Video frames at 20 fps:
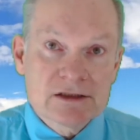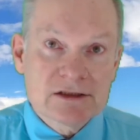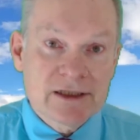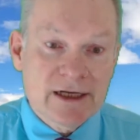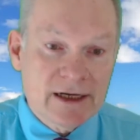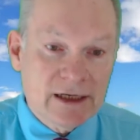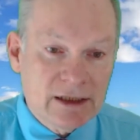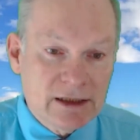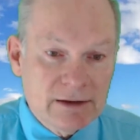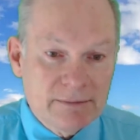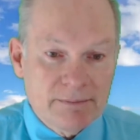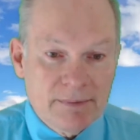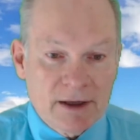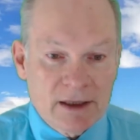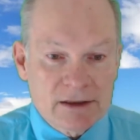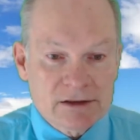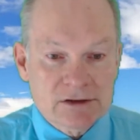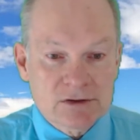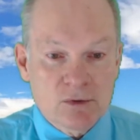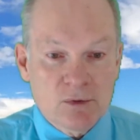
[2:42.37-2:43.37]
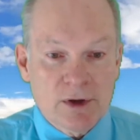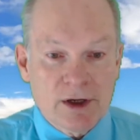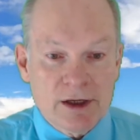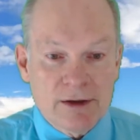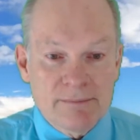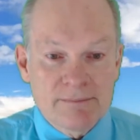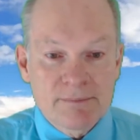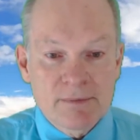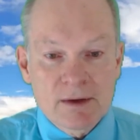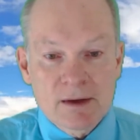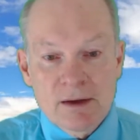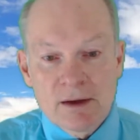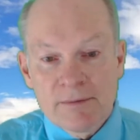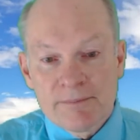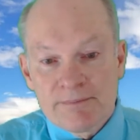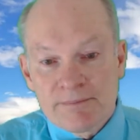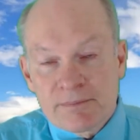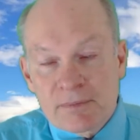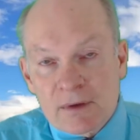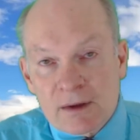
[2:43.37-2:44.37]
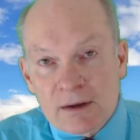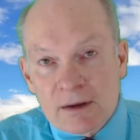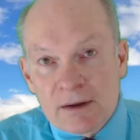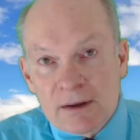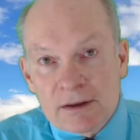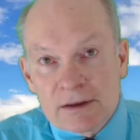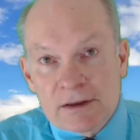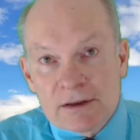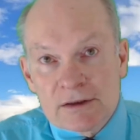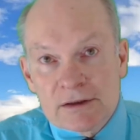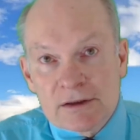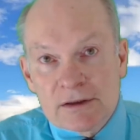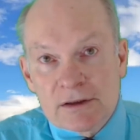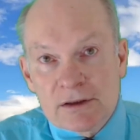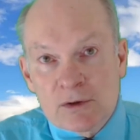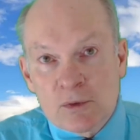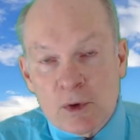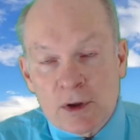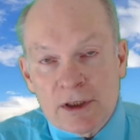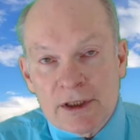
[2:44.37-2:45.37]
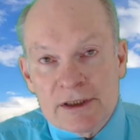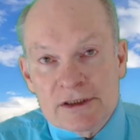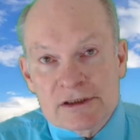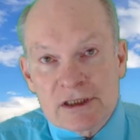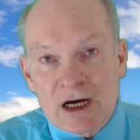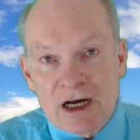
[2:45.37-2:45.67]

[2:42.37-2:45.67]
sadly passed away. The one is,